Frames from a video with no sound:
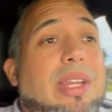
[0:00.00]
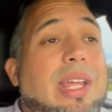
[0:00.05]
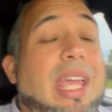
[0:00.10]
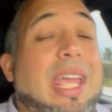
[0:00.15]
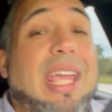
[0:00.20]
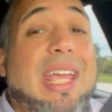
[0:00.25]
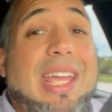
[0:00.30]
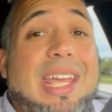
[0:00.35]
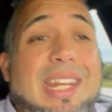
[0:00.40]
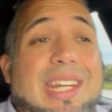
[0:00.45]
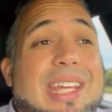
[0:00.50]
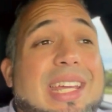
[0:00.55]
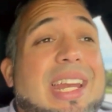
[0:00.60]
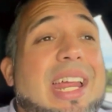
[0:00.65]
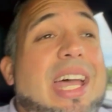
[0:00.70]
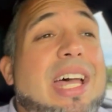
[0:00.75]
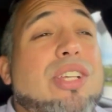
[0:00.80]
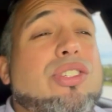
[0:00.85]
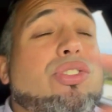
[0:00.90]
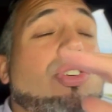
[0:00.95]
And it
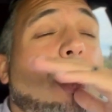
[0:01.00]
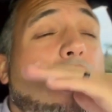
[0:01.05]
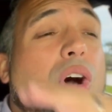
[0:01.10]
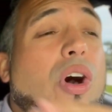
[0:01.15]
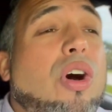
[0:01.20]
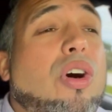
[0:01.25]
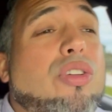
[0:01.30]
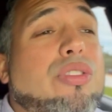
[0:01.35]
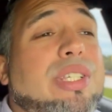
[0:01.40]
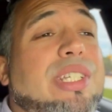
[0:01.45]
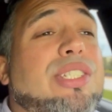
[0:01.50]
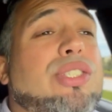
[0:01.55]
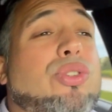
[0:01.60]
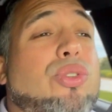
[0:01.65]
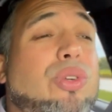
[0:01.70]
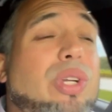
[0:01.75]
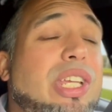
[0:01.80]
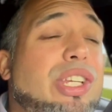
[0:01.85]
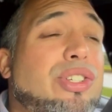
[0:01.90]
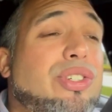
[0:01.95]
has all these
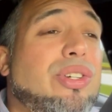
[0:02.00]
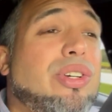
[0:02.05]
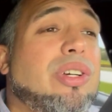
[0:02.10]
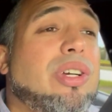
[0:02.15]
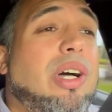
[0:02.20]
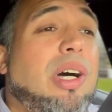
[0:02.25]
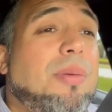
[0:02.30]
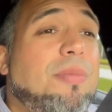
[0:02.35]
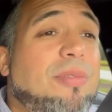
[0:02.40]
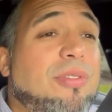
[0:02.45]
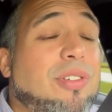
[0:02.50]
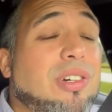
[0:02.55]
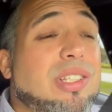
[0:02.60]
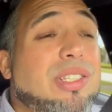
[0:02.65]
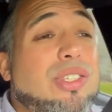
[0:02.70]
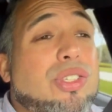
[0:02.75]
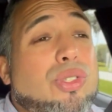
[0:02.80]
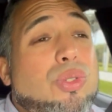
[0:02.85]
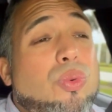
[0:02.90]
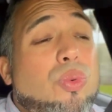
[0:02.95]
creature
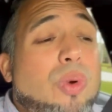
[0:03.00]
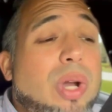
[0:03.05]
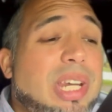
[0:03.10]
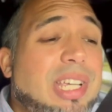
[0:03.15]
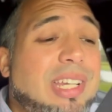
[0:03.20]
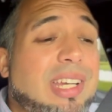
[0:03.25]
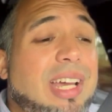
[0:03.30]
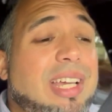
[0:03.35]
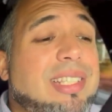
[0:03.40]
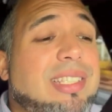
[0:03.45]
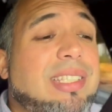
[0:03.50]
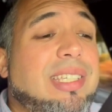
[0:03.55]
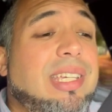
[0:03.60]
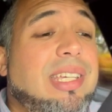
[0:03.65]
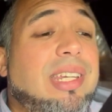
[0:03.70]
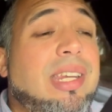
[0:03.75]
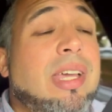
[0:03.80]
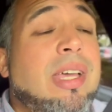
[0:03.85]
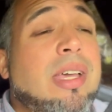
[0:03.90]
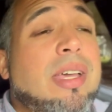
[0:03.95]
comforts.
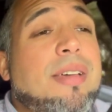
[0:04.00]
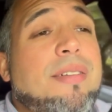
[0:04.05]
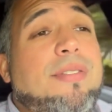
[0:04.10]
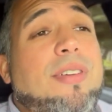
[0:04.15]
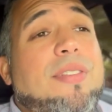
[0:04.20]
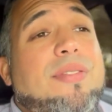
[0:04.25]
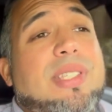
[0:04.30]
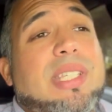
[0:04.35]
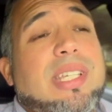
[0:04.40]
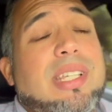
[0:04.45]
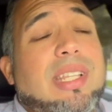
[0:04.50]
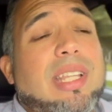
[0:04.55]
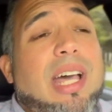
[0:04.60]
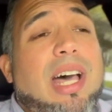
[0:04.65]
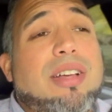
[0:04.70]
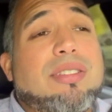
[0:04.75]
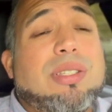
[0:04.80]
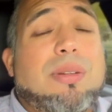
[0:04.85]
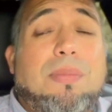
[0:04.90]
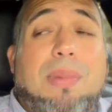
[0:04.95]
2019,
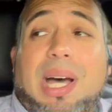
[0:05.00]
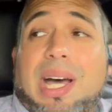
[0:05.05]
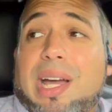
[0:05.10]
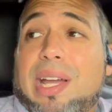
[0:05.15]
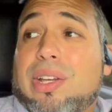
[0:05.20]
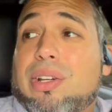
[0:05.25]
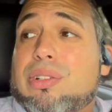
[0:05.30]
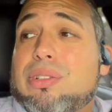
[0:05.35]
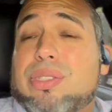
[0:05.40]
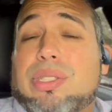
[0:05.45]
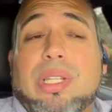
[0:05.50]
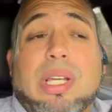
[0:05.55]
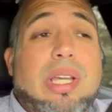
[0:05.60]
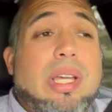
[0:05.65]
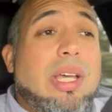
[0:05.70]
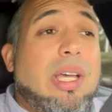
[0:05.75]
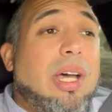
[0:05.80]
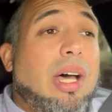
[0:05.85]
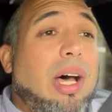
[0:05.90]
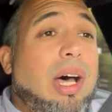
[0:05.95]
15,000 miles,
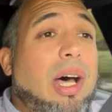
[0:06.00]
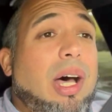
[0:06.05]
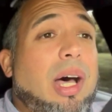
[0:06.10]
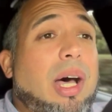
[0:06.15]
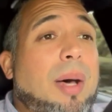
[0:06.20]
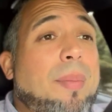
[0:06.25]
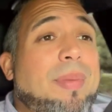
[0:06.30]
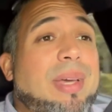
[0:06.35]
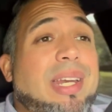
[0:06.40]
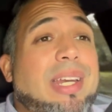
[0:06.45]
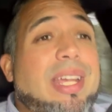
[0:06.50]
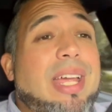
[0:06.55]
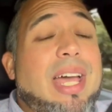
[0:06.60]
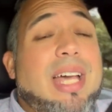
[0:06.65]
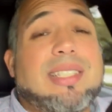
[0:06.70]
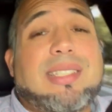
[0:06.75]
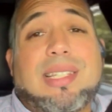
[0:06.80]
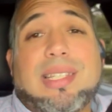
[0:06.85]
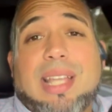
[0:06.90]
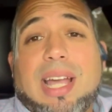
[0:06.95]
and it
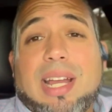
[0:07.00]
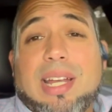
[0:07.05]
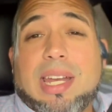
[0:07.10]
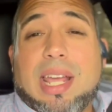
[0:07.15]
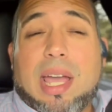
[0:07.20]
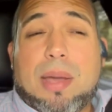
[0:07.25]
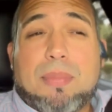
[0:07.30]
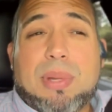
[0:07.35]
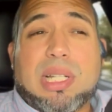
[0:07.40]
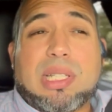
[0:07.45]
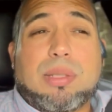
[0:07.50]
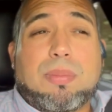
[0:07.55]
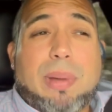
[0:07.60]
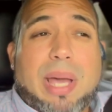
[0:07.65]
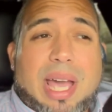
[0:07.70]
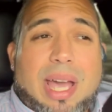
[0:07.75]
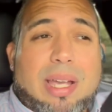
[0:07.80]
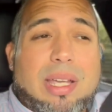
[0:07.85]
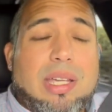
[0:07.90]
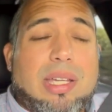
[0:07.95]
has the dynamics
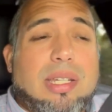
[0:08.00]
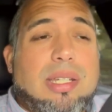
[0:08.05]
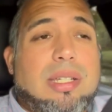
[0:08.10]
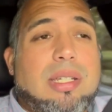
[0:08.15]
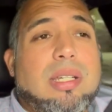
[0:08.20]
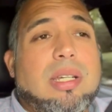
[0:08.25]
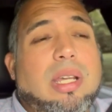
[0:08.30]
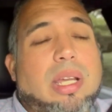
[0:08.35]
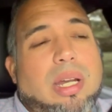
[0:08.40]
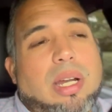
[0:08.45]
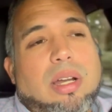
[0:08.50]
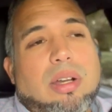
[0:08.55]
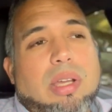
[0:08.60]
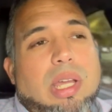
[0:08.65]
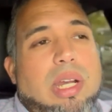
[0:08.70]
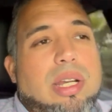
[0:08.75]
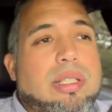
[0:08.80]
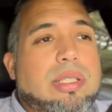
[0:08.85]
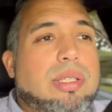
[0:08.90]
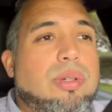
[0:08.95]
package, and I'll
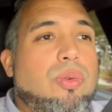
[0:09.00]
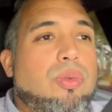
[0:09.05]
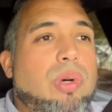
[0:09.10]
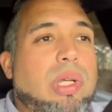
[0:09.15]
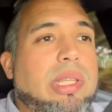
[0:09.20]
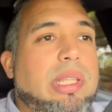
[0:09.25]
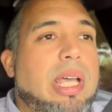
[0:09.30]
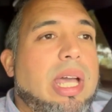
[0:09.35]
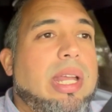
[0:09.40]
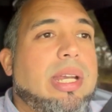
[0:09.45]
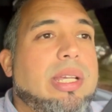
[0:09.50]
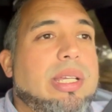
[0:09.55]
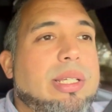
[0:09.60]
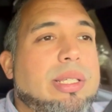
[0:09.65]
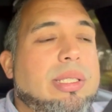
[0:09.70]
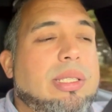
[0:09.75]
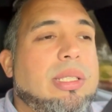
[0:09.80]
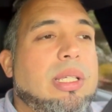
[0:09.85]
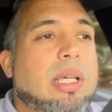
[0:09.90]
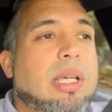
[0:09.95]
get into what that
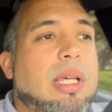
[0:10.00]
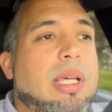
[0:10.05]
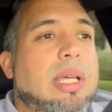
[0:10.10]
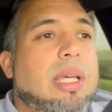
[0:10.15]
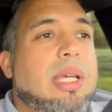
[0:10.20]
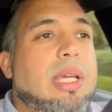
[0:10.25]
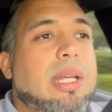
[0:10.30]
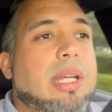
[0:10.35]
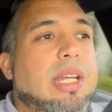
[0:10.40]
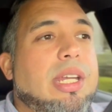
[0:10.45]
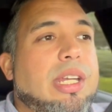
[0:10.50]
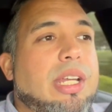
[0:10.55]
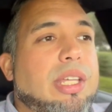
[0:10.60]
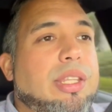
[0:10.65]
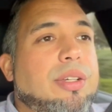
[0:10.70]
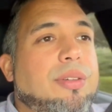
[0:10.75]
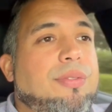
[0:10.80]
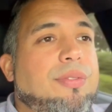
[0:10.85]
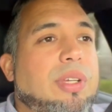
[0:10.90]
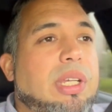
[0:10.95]
is in
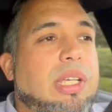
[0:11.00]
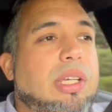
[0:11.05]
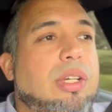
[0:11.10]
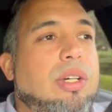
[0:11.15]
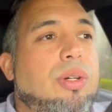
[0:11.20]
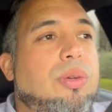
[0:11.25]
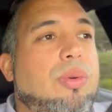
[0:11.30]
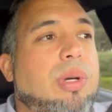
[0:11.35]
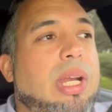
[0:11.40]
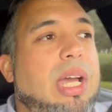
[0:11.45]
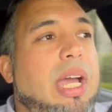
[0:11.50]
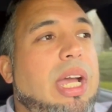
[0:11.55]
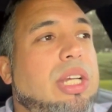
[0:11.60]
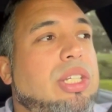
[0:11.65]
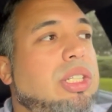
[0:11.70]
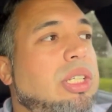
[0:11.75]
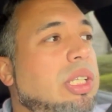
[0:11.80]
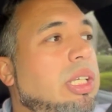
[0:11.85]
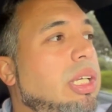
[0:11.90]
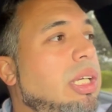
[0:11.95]
another video when I
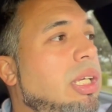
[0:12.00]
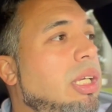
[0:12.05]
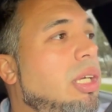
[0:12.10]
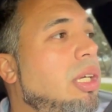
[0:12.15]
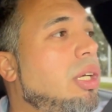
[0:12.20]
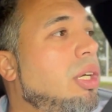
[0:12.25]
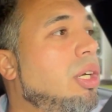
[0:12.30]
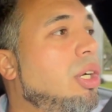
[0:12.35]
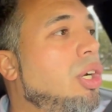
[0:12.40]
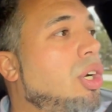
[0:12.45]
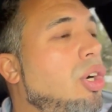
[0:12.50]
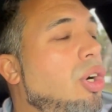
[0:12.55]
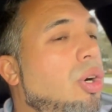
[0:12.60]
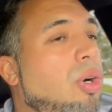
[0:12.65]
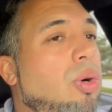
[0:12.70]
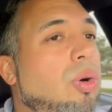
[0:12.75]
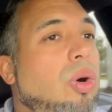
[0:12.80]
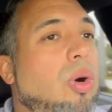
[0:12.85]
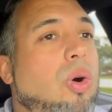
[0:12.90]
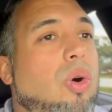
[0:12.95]
actually
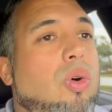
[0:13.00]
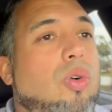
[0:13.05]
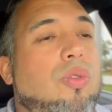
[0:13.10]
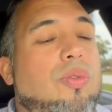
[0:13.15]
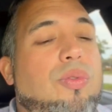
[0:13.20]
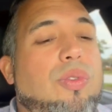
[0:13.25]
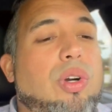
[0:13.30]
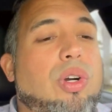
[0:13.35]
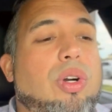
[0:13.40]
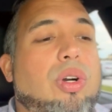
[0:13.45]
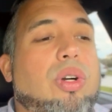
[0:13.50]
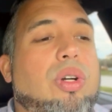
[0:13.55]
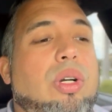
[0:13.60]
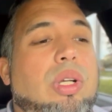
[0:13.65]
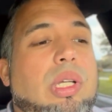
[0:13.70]
go over